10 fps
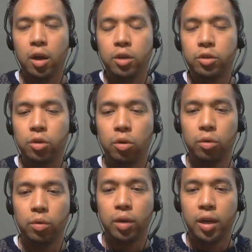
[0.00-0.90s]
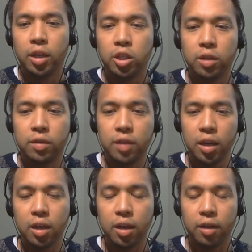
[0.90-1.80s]
So
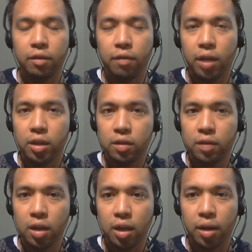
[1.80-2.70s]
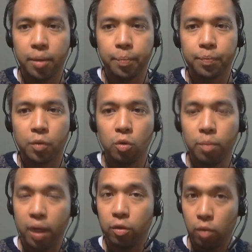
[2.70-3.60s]
Justinia, Divine Justinia, who,
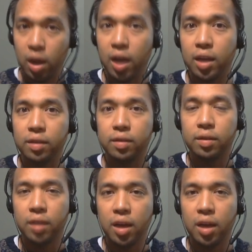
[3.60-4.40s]
by the way, is the